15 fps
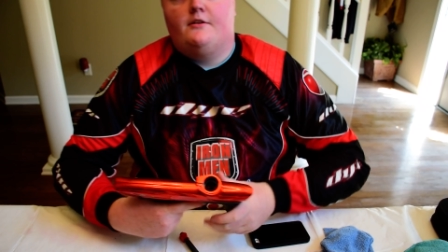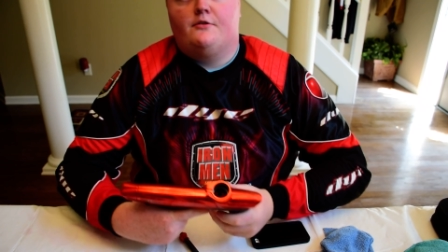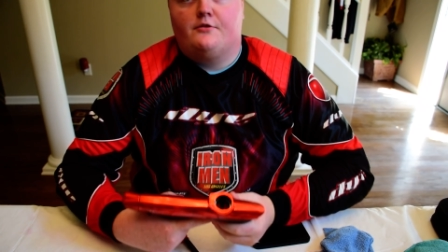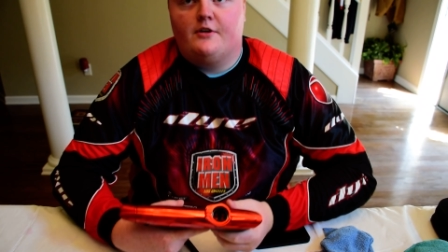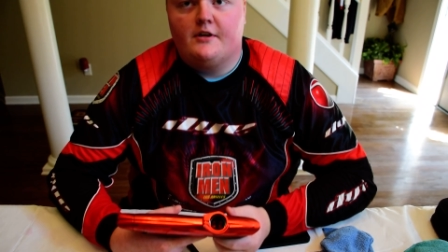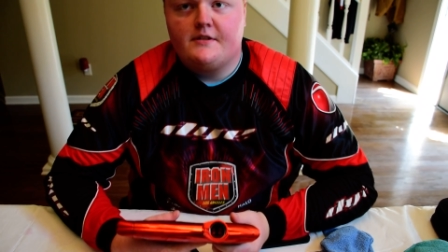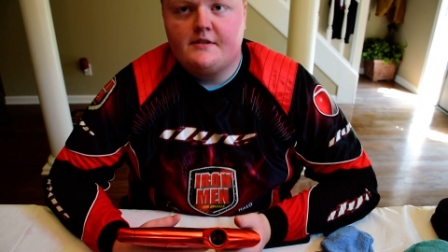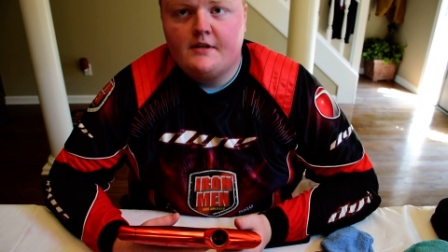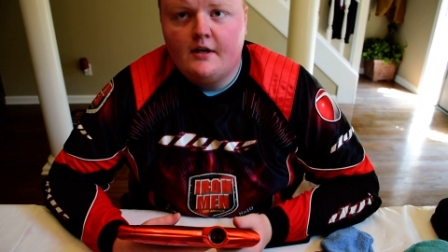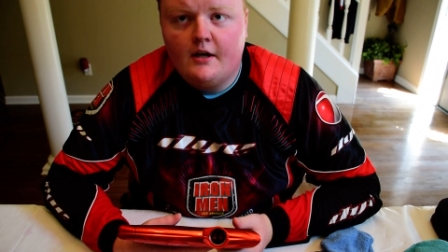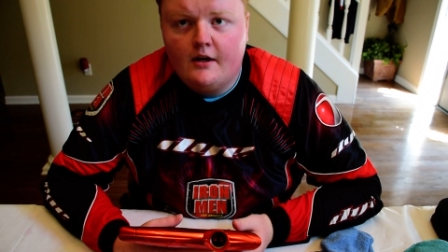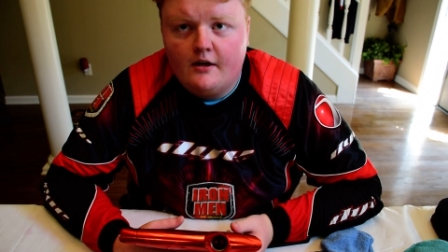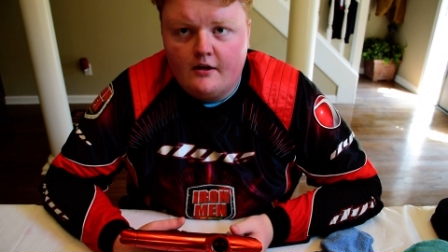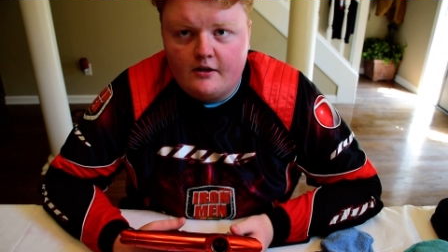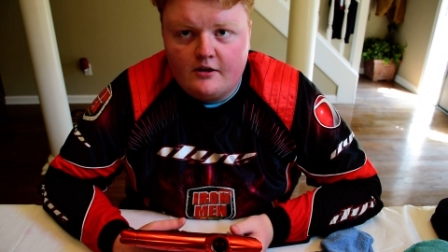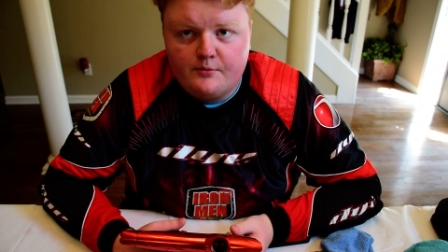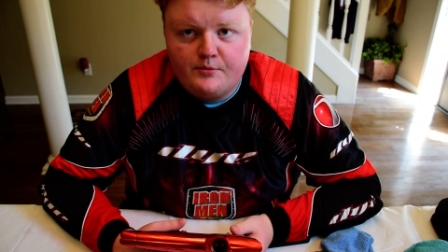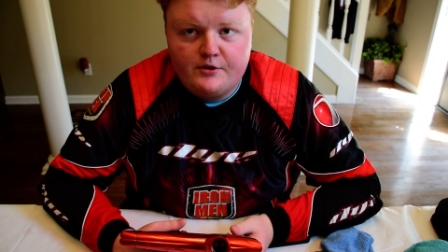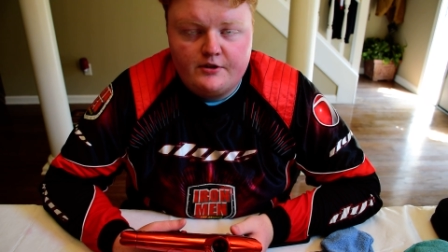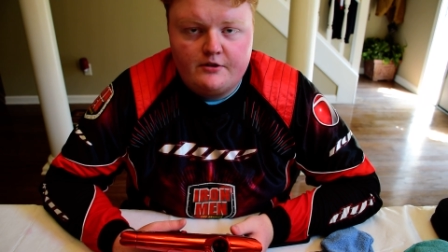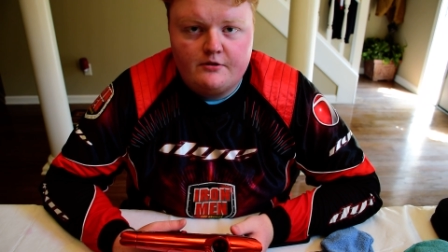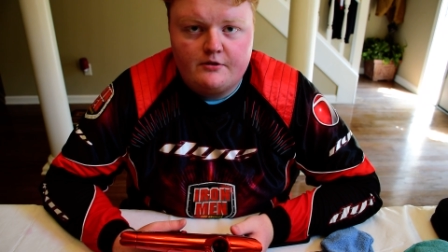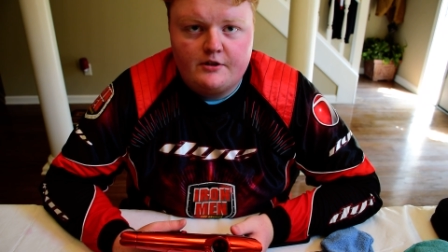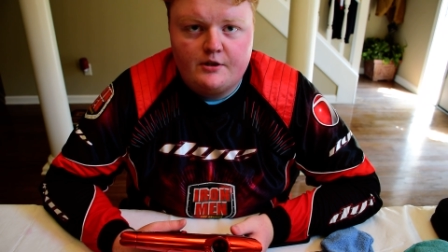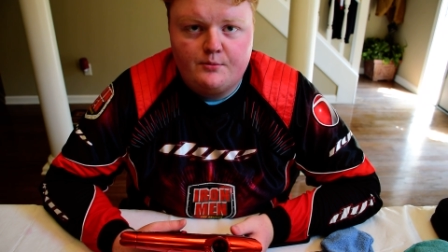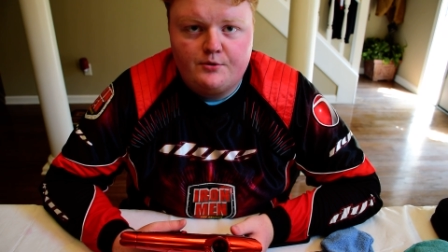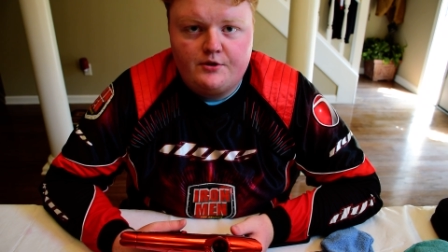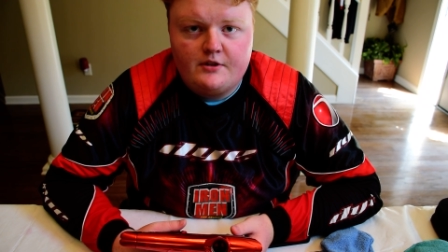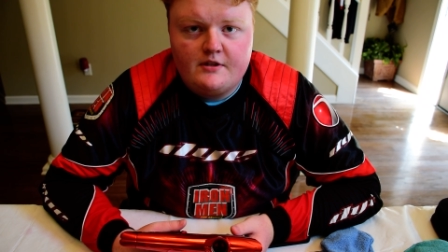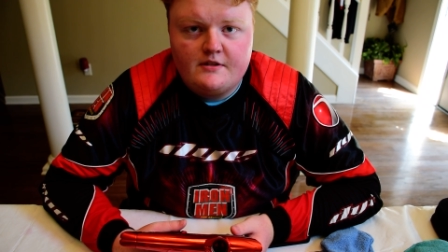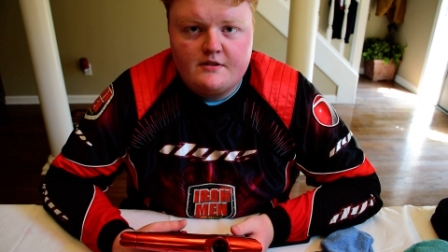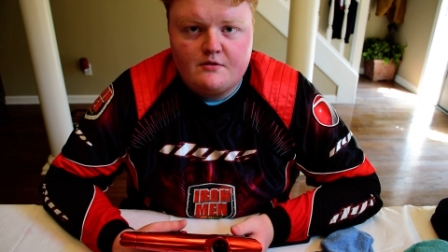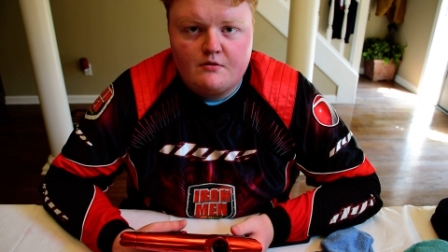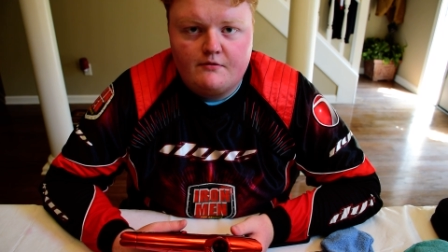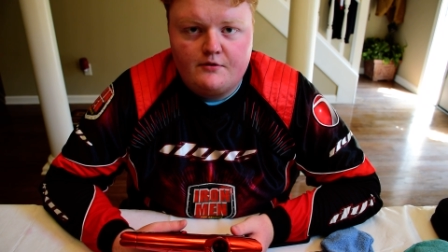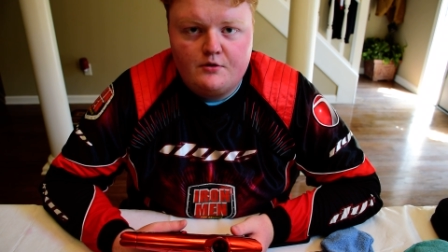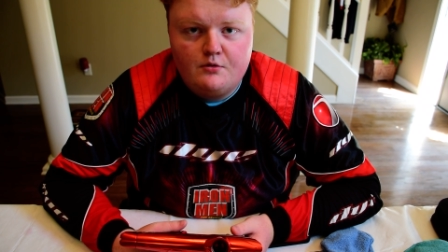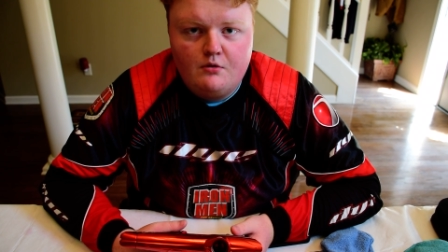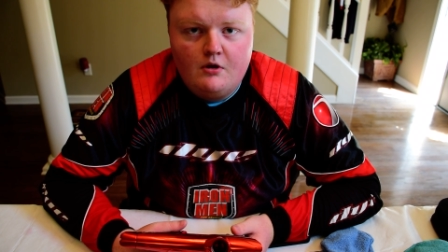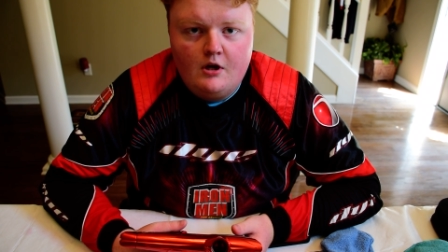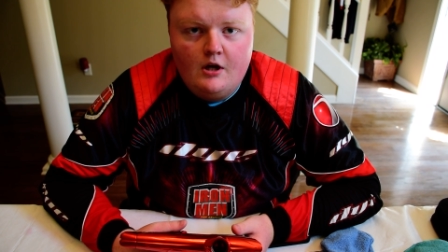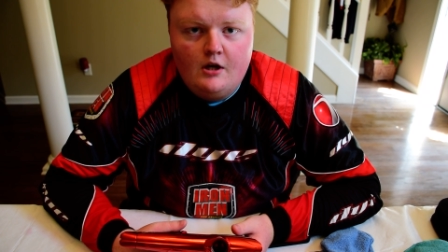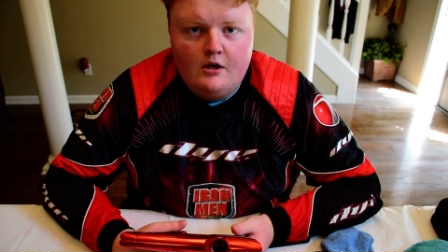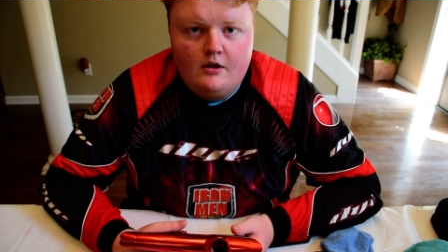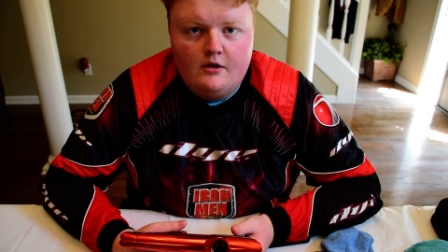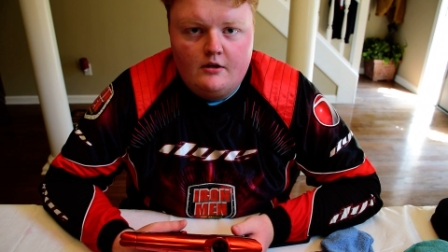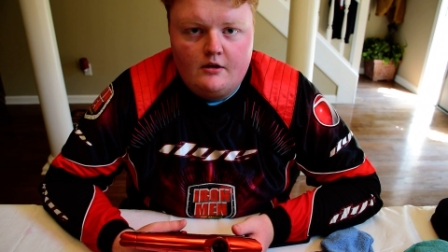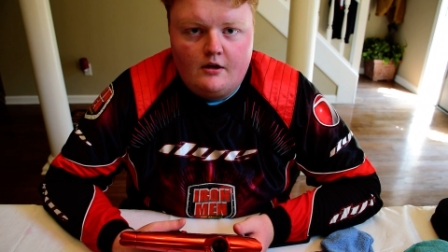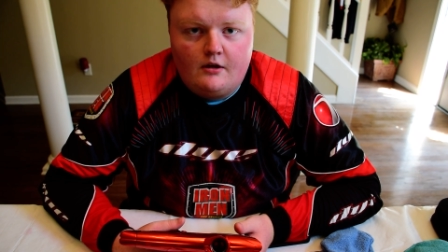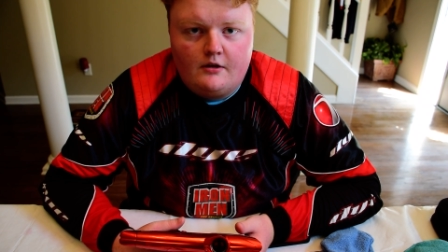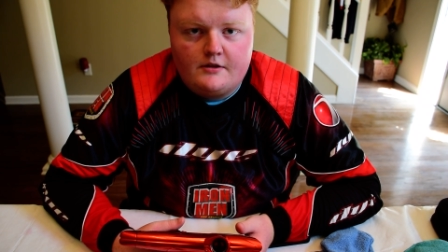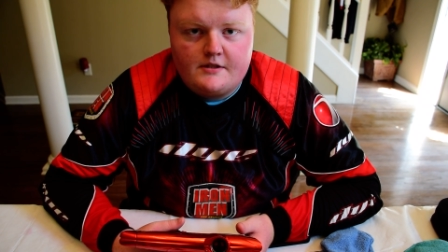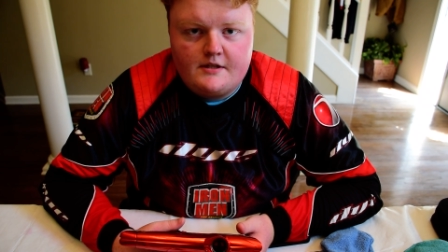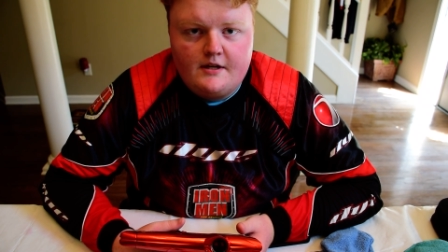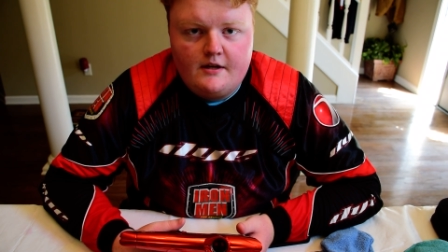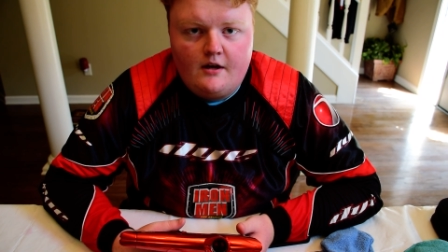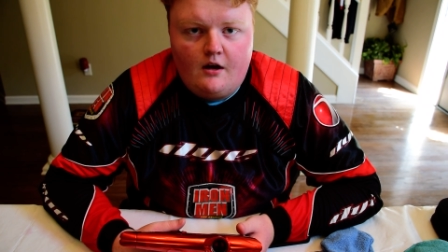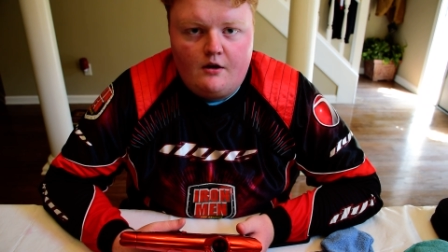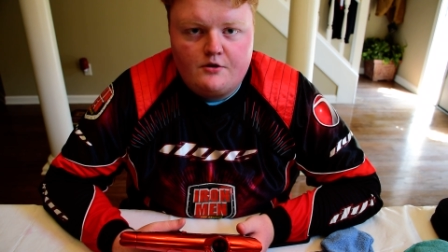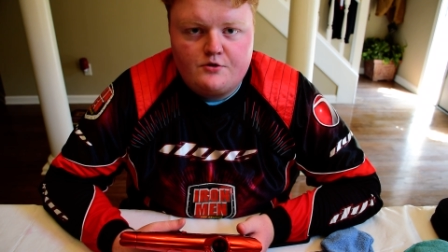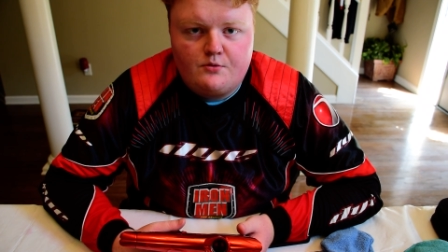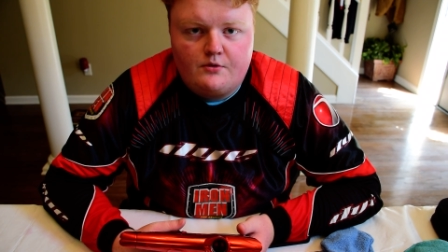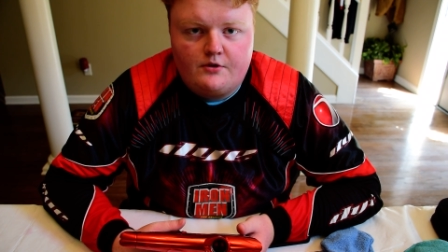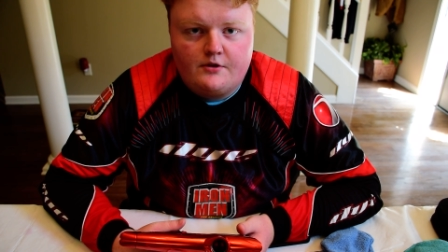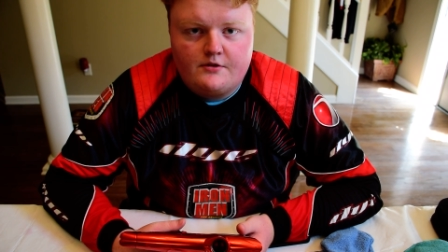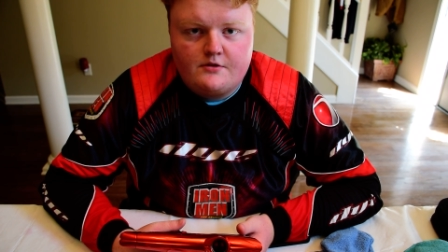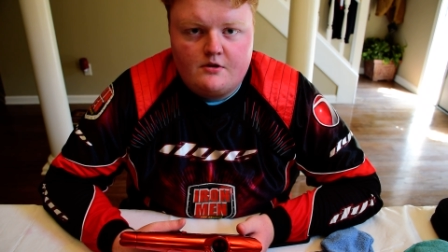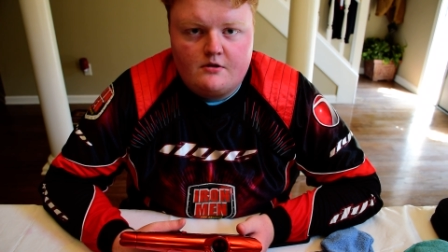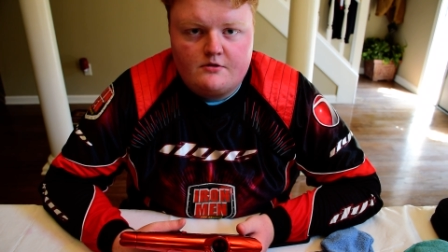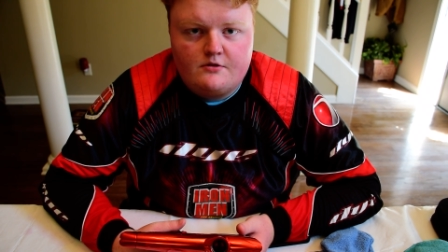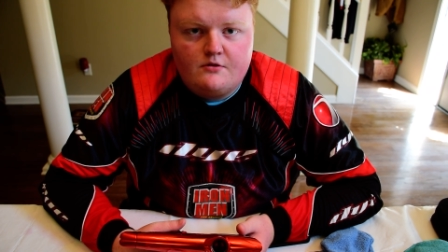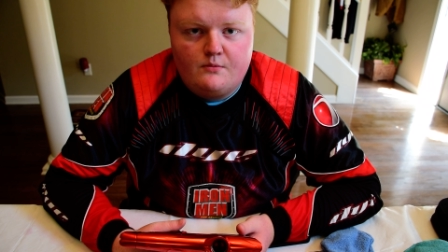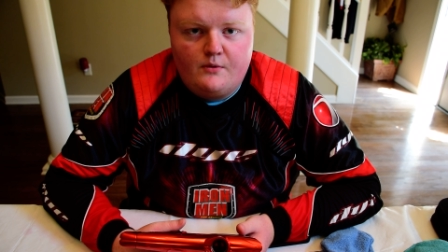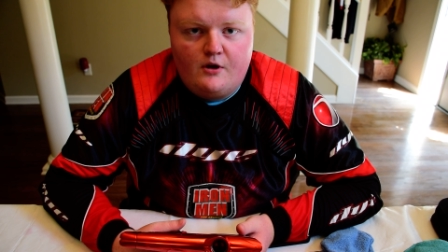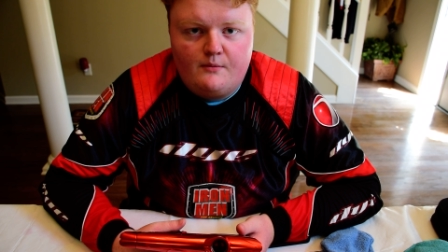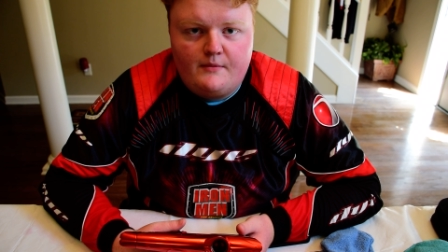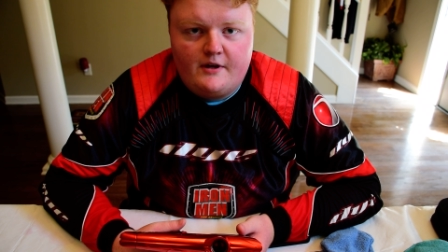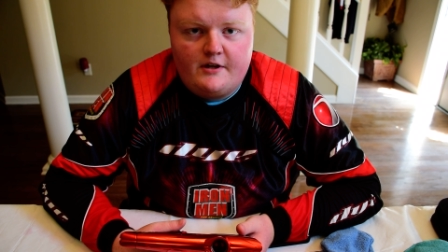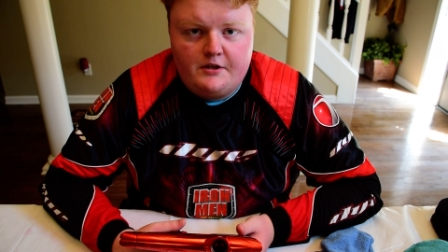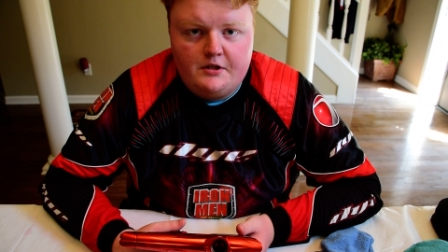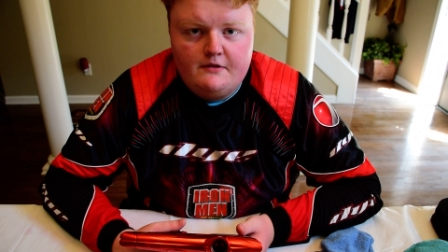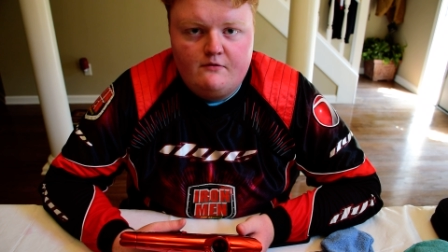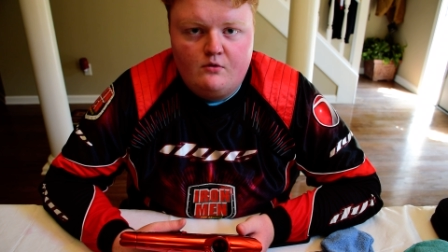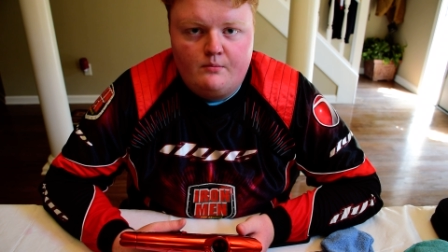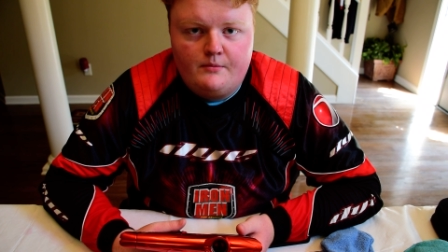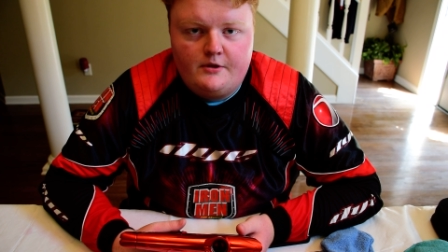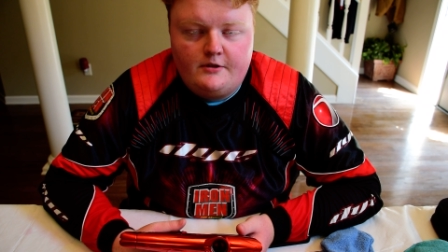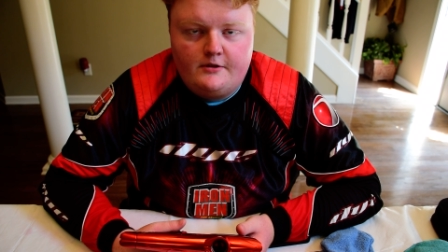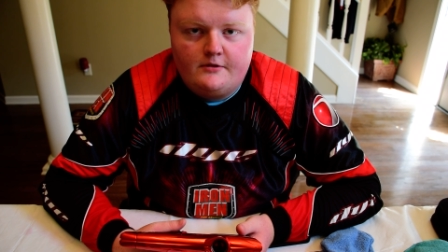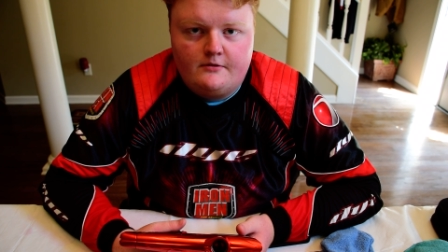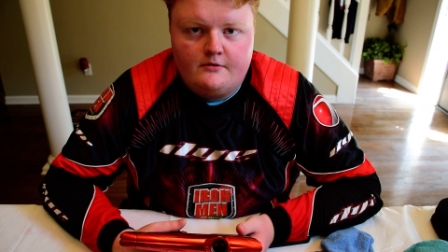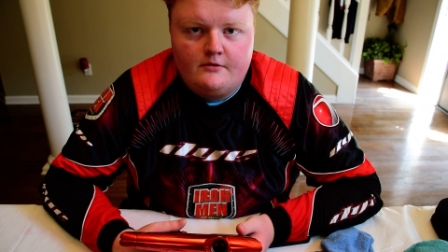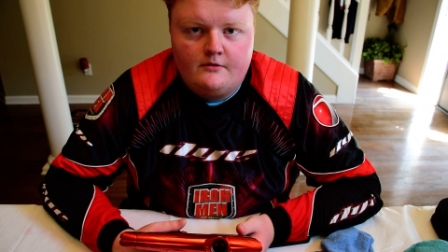there, guys. Ben here again with the Easy Review. Today I just wanted to talk to you about my Evil Minion.